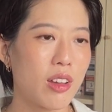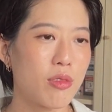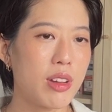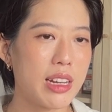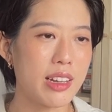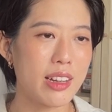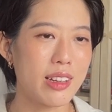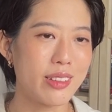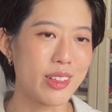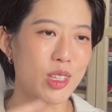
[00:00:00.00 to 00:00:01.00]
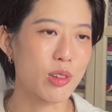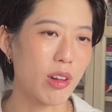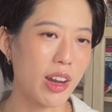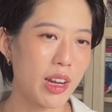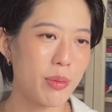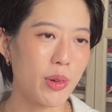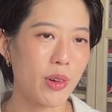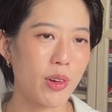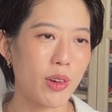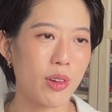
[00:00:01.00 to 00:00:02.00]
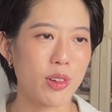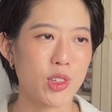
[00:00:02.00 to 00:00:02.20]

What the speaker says: really describe or